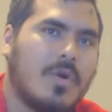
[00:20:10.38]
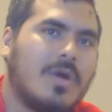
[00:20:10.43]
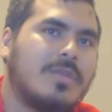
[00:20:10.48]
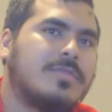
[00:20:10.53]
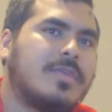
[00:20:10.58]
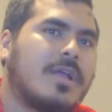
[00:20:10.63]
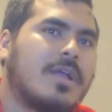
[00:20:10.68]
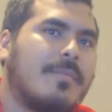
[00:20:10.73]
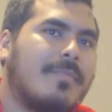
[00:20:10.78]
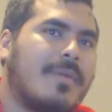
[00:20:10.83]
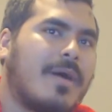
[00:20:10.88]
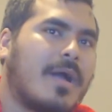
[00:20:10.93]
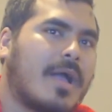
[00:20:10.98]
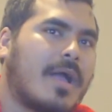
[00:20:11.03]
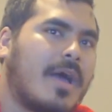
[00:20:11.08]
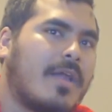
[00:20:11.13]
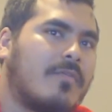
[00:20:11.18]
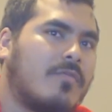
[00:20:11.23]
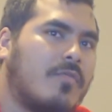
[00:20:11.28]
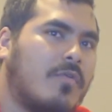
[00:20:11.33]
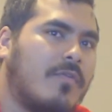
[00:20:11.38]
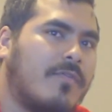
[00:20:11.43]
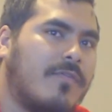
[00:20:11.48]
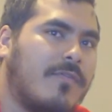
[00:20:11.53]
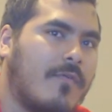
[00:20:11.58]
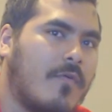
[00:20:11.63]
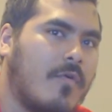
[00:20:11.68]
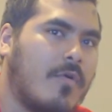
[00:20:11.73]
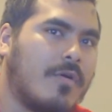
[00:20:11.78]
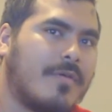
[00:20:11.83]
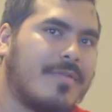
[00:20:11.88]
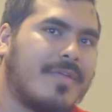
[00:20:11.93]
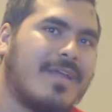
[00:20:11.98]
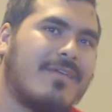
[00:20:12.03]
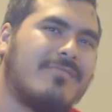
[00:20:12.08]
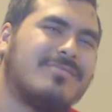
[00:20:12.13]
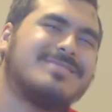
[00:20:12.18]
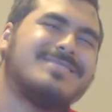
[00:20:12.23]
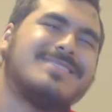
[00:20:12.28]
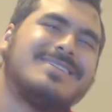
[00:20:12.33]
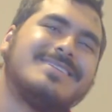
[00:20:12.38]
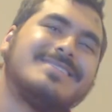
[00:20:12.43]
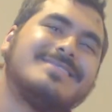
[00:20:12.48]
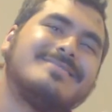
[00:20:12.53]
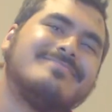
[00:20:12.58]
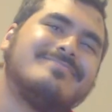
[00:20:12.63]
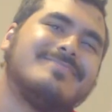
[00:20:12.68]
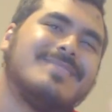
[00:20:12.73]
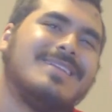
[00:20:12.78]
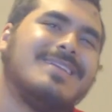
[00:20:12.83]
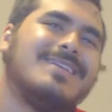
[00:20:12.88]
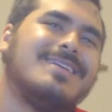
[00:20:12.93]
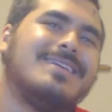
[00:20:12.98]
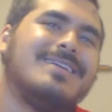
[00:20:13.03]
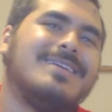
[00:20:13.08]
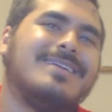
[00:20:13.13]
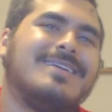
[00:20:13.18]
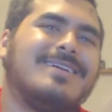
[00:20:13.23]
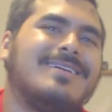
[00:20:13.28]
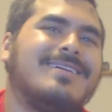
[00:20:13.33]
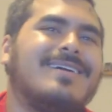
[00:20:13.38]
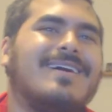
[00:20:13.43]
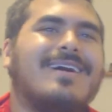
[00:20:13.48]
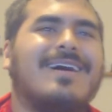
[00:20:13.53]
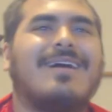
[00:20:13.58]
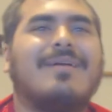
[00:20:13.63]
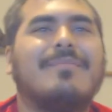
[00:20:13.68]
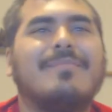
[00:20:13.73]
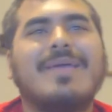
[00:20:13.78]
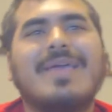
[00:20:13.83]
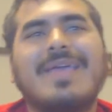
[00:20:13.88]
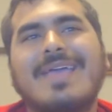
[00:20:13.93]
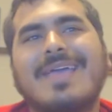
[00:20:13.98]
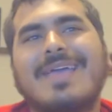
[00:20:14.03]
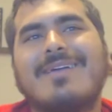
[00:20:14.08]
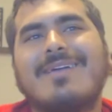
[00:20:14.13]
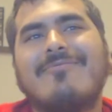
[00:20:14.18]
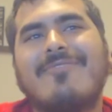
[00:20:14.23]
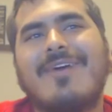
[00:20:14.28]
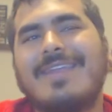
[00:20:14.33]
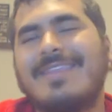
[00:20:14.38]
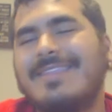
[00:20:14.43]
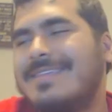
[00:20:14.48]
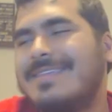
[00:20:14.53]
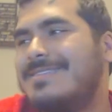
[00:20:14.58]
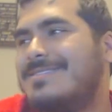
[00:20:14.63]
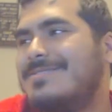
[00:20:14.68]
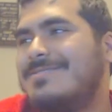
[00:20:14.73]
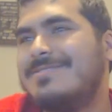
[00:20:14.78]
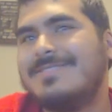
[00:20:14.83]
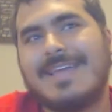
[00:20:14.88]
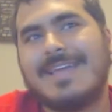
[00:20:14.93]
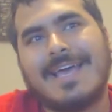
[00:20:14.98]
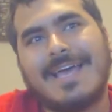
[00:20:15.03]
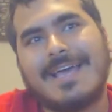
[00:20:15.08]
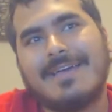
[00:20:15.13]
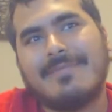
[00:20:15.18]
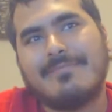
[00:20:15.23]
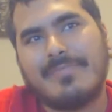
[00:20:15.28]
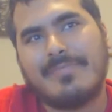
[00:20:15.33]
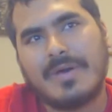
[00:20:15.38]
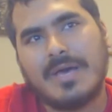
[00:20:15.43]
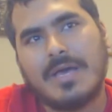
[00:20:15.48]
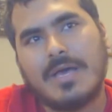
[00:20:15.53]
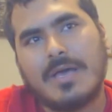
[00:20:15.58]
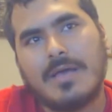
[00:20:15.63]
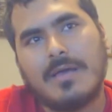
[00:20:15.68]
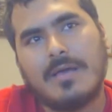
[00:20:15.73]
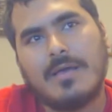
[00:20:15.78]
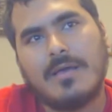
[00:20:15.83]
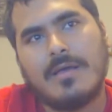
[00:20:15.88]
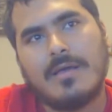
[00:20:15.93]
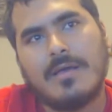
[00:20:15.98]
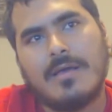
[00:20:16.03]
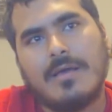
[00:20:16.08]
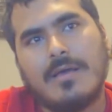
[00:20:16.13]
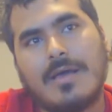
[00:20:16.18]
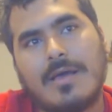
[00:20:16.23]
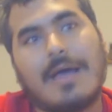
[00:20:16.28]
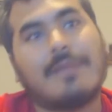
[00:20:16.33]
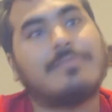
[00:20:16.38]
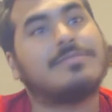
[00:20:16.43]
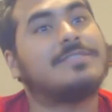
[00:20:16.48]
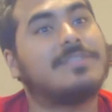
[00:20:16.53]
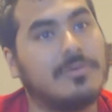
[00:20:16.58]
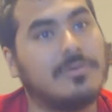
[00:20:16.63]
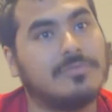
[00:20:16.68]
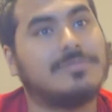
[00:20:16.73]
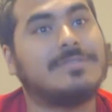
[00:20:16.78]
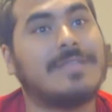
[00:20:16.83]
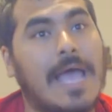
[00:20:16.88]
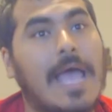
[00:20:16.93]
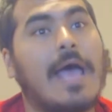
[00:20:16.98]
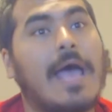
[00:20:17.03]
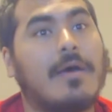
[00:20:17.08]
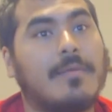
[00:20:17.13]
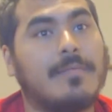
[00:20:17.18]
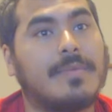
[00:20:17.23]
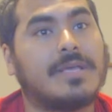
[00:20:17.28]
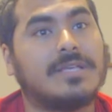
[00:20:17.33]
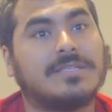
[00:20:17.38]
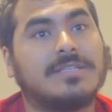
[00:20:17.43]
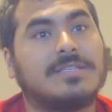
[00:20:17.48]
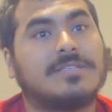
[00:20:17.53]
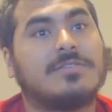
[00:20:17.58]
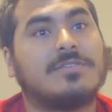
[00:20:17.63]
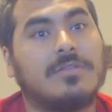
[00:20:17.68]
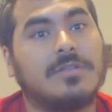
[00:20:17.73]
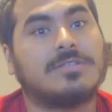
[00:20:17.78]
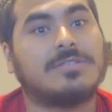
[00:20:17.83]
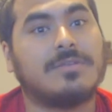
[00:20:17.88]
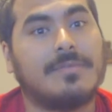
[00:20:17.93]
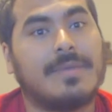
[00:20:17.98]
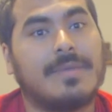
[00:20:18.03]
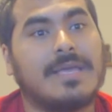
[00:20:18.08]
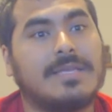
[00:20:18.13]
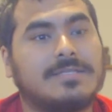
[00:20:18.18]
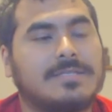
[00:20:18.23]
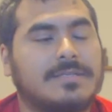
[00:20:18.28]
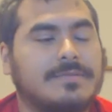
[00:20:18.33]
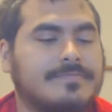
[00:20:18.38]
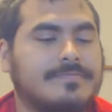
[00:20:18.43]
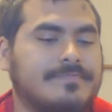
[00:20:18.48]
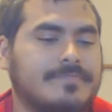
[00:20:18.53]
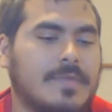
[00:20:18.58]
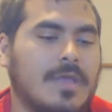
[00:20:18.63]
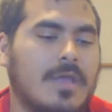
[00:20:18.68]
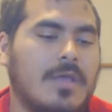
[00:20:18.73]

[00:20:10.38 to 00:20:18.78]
One thing about God of War 4 that I was like, oh man, why did they do that? But I'm still down because it still looks amazing.